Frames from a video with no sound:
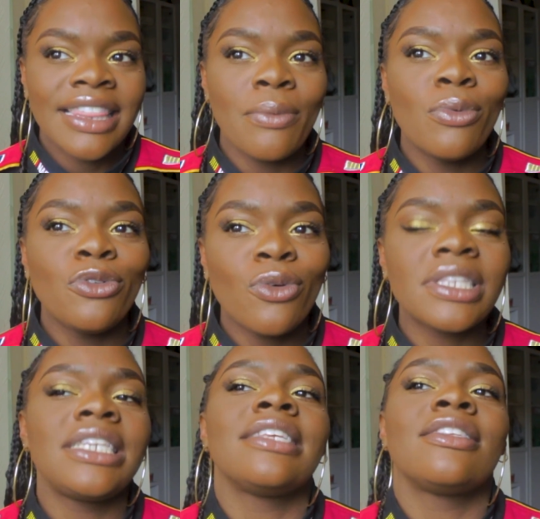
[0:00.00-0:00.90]
They will
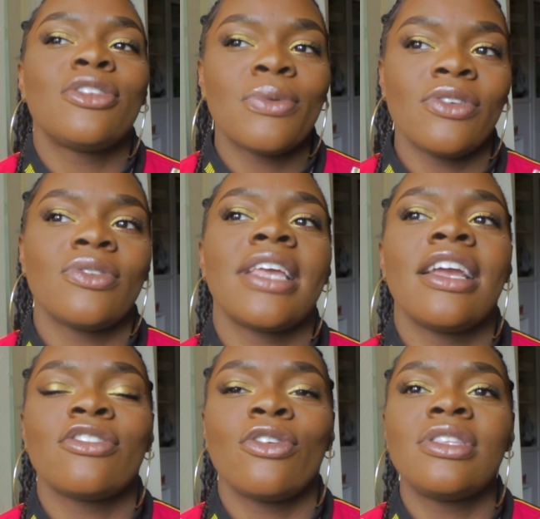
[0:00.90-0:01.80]
not listen to what you're
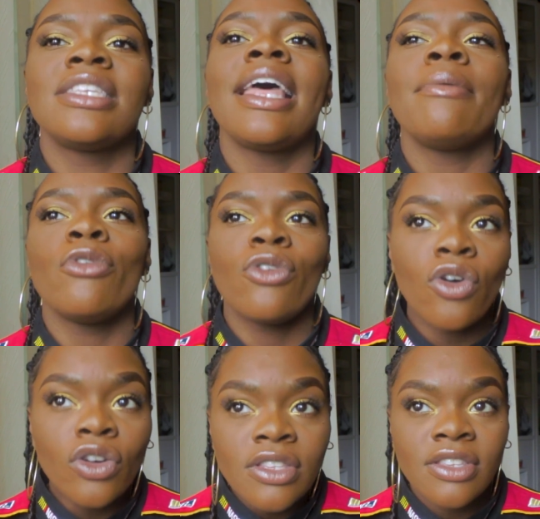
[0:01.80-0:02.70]
saying. So to them, you're
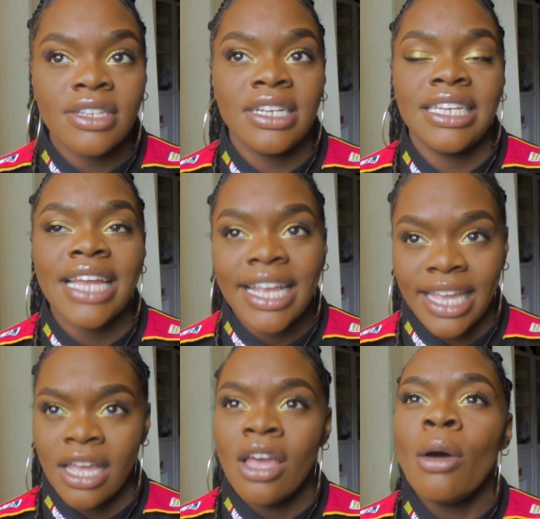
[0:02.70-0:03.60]
constantly
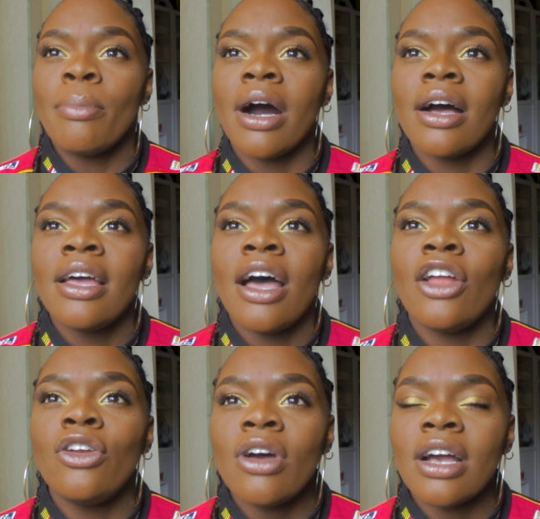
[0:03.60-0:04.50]
nagging. But
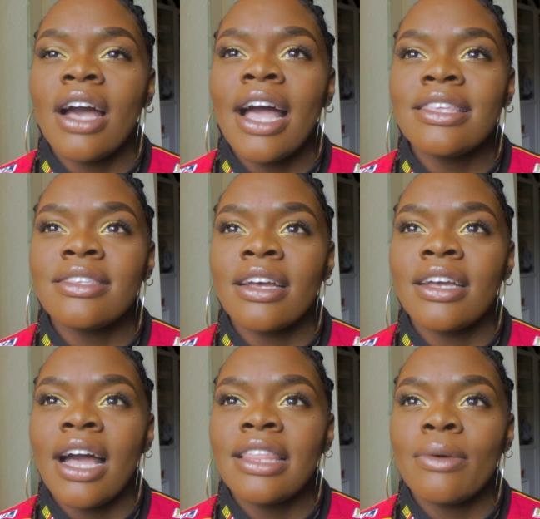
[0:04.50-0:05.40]
a
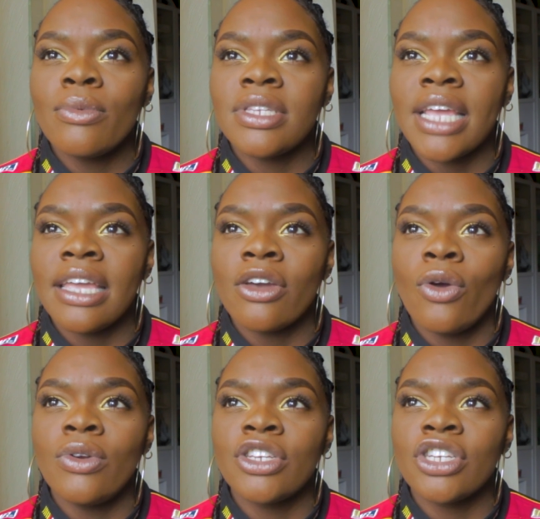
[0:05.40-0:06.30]
guy that will take
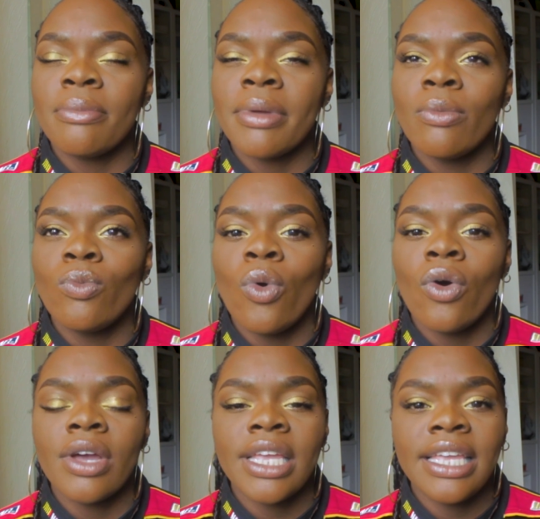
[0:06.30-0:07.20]
ownership in
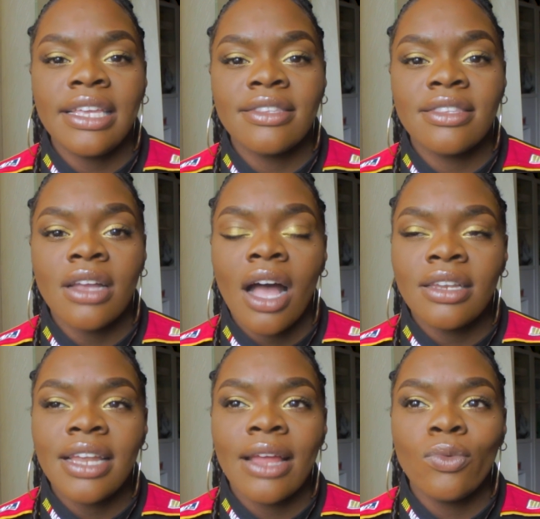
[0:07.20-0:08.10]
what he's
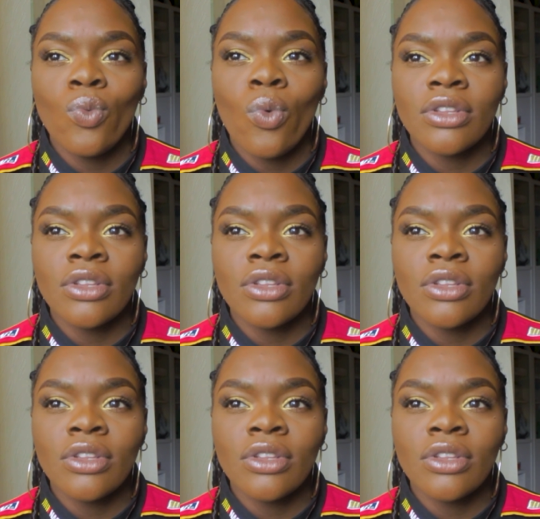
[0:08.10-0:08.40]
done and